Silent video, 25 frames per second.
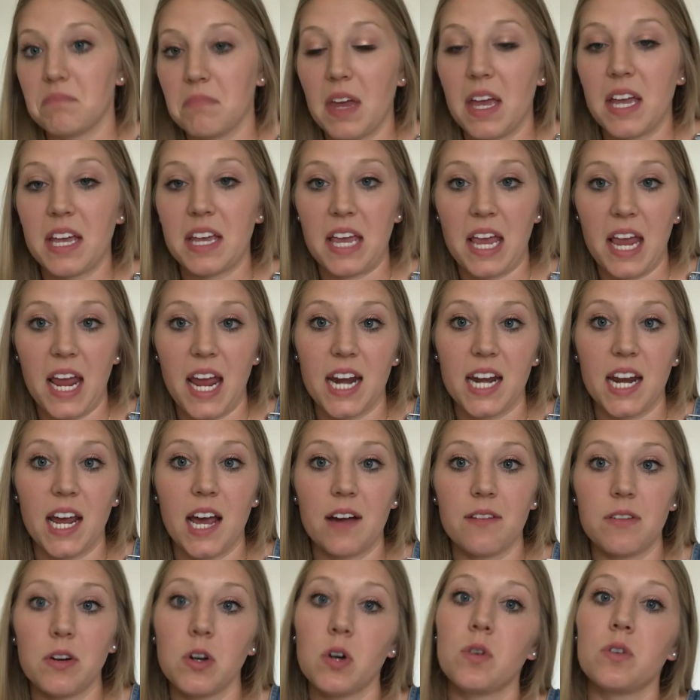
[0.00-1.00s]
it can
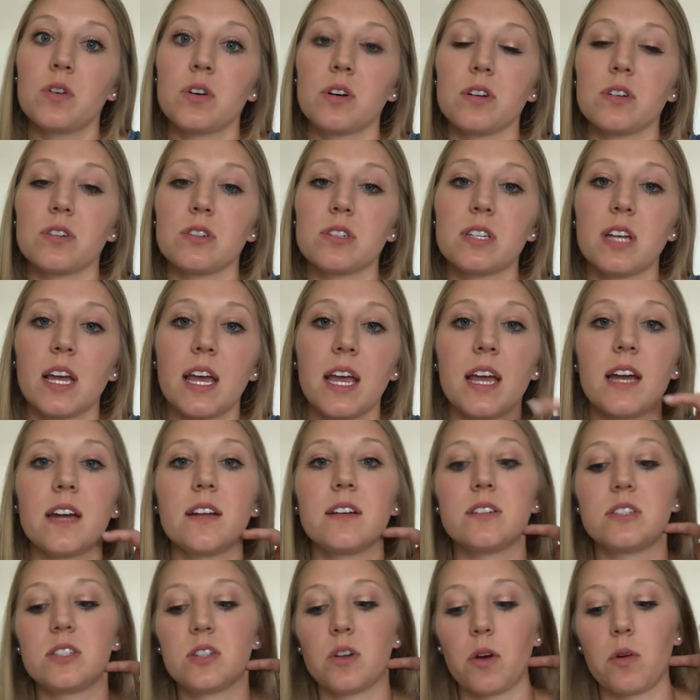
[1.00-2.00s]
have odors,
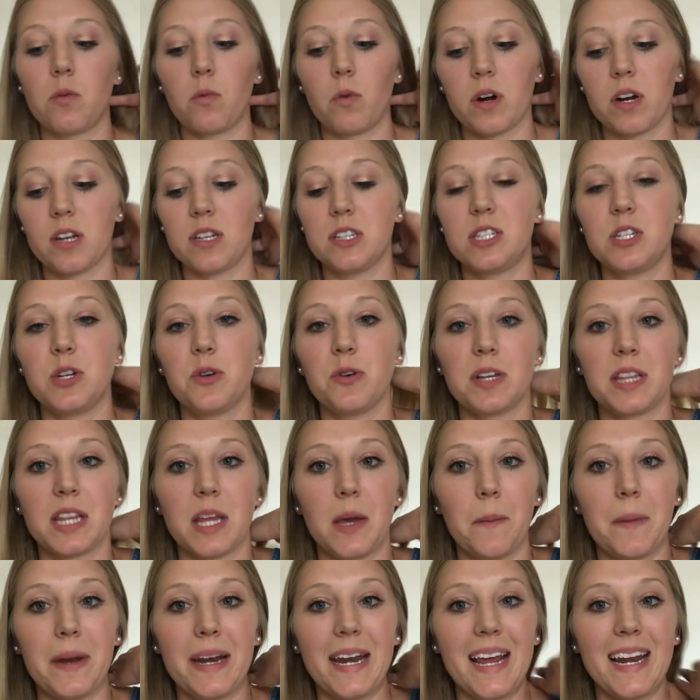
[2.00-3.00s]
and so I wanted to
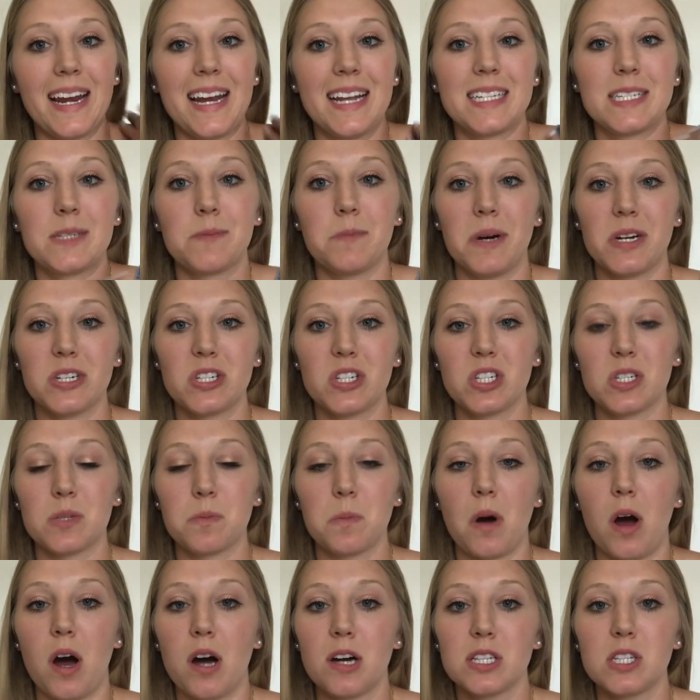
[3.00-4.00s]
eliminate as much as
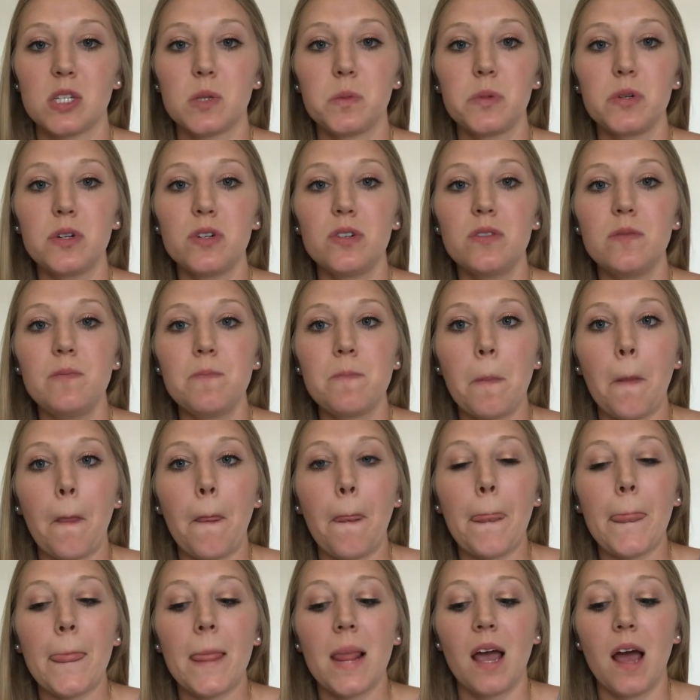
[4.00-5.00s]
possible.
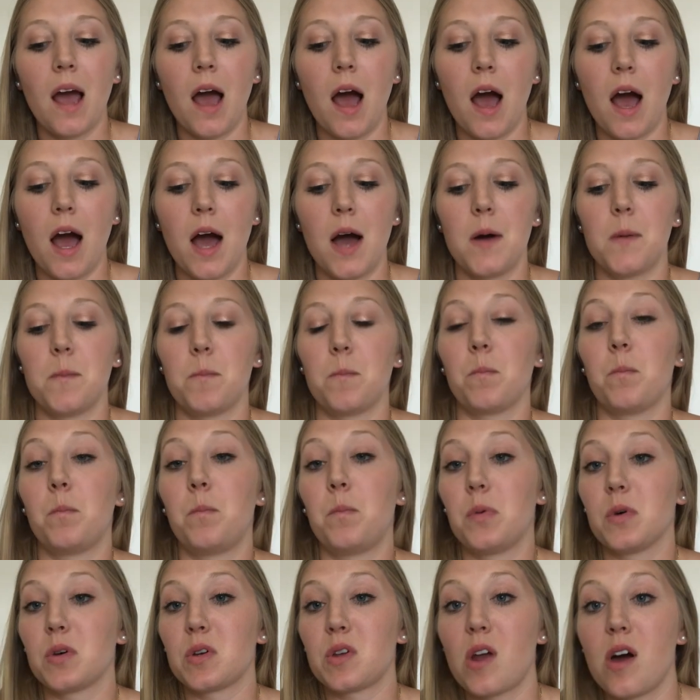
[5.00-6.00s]

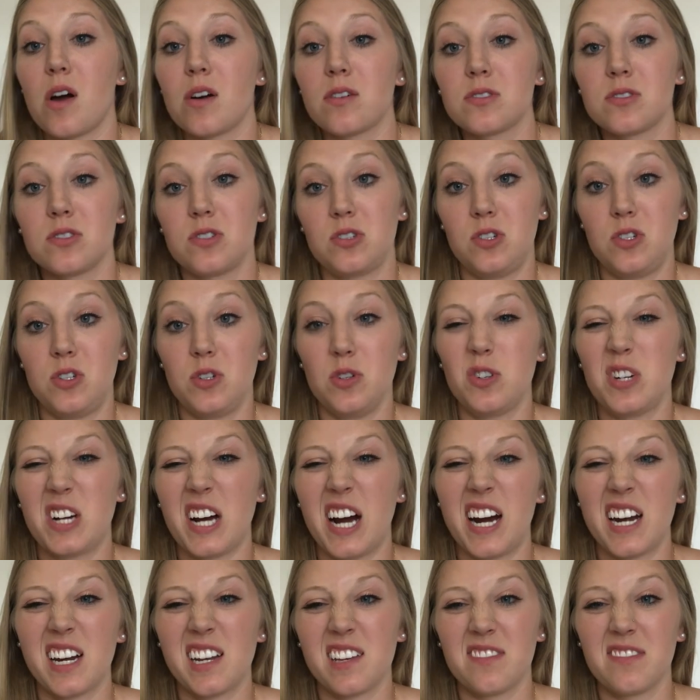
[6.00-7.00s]
Bulldogs just do
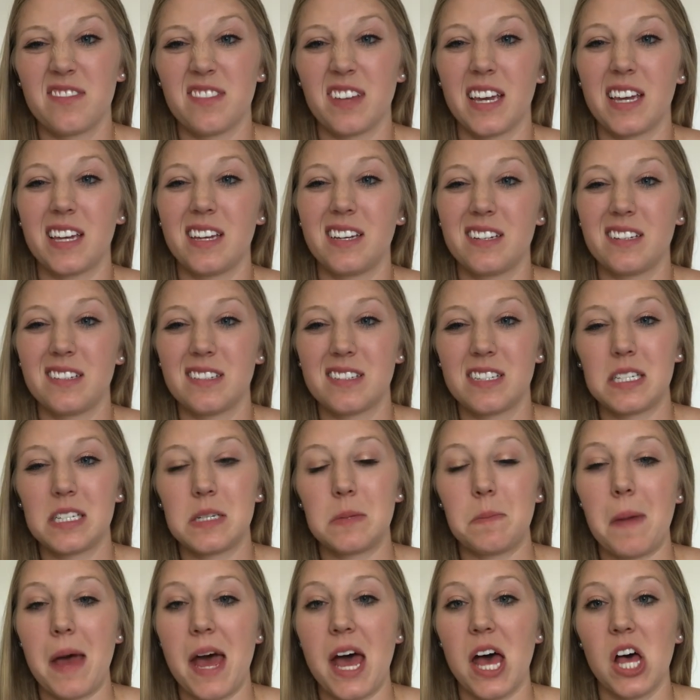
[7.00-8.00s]
kind of like
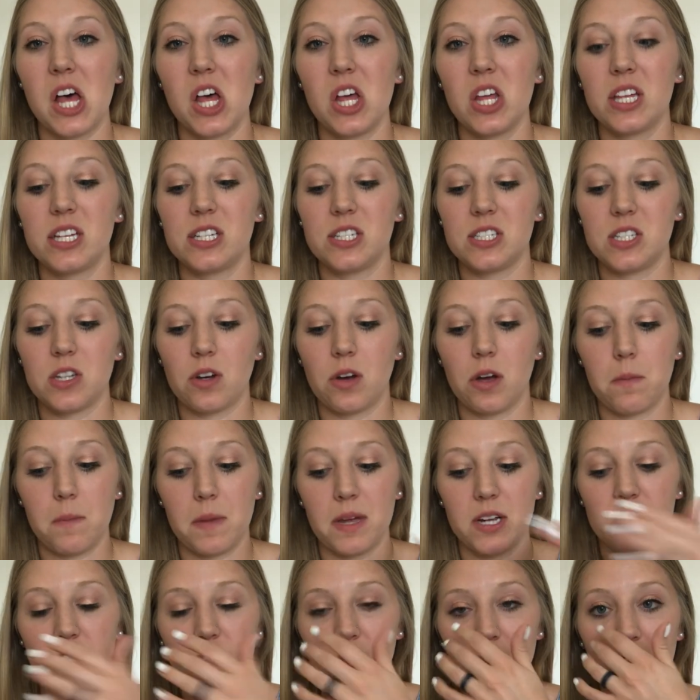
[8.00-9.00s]
smell, and so I
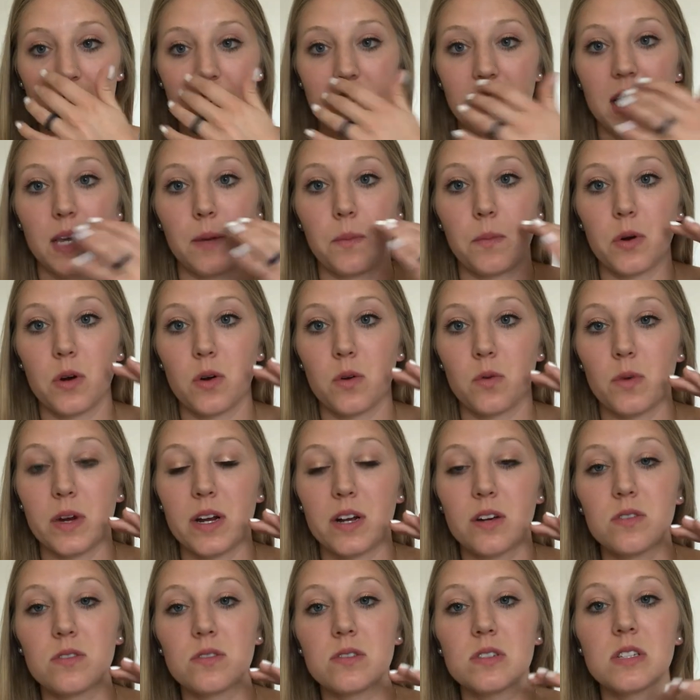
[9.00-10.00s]
made sure to keep her
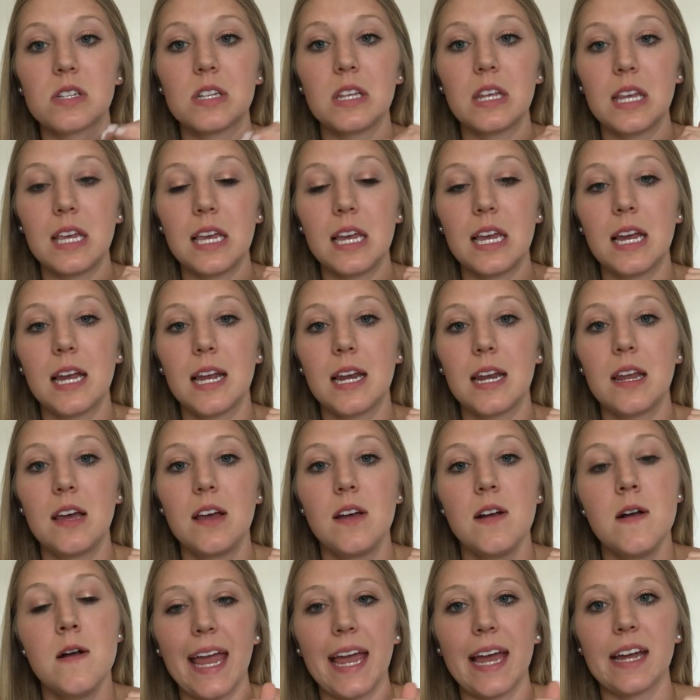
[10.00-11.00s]
wrinkles clean
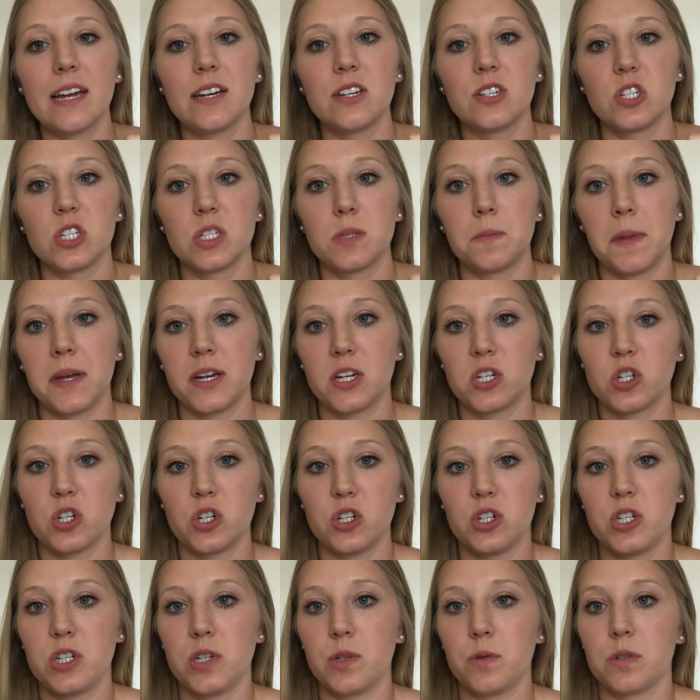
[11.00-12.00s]
and just make
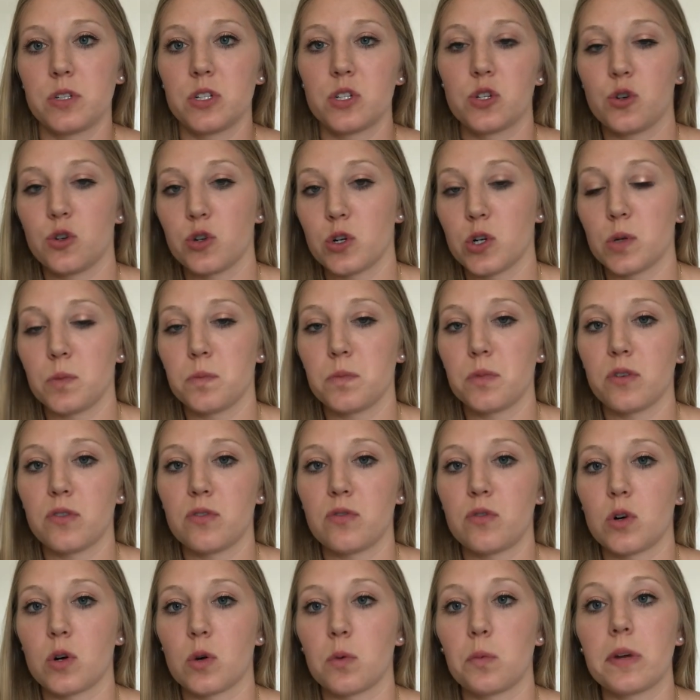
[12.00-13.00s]
sure she was groomed
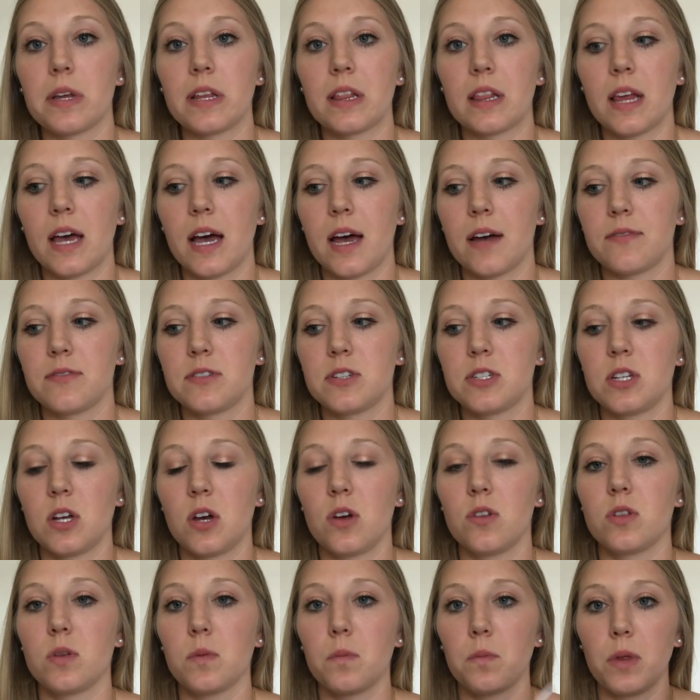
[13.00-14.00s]
before we left.
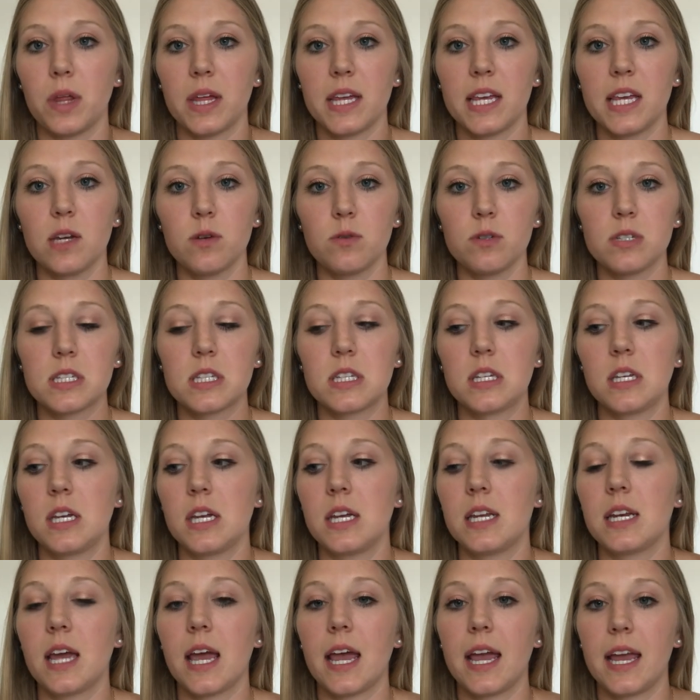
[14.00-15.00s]
So the blanket was clean